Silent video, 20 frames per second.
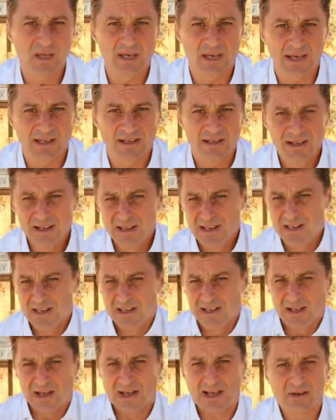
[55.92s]
And
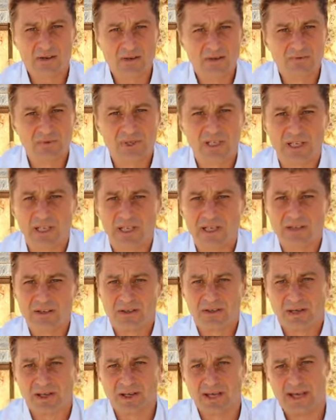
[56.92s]
I couldn't really, you
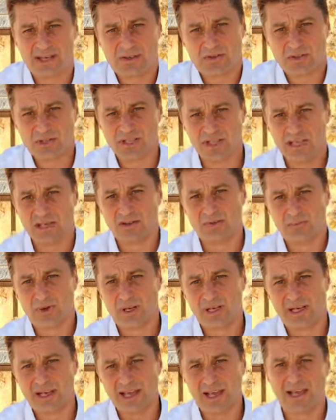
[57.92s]
know, I had to ski on
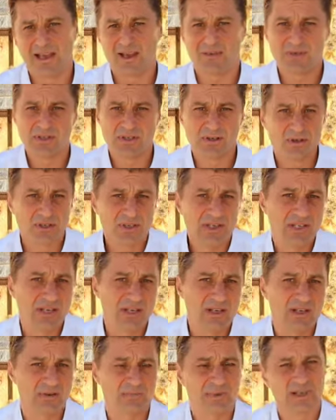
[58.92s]
one leg. I was a good
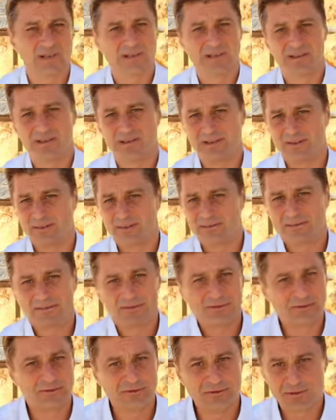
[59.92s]
skier, but, you know,
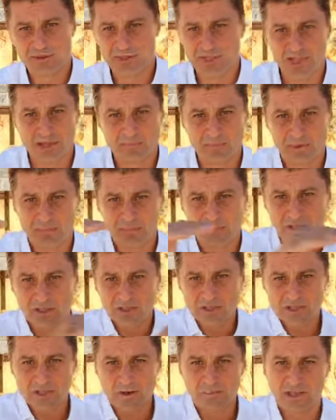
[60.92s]
the first day they put me on
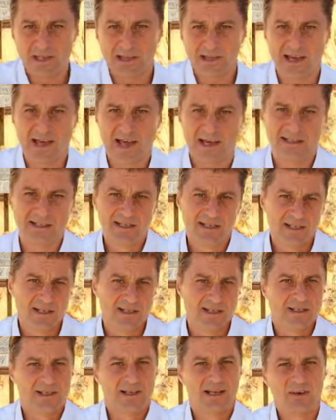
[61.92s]
a slope like that,
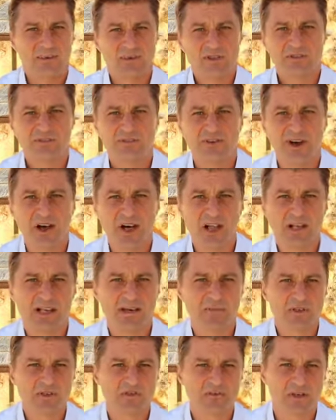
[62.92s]
and I was
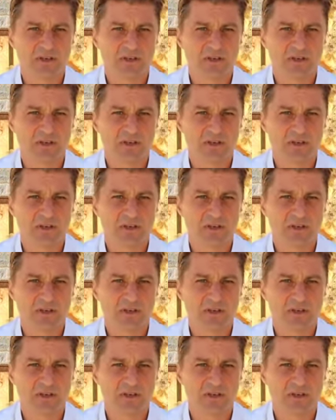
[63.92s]
falling, I was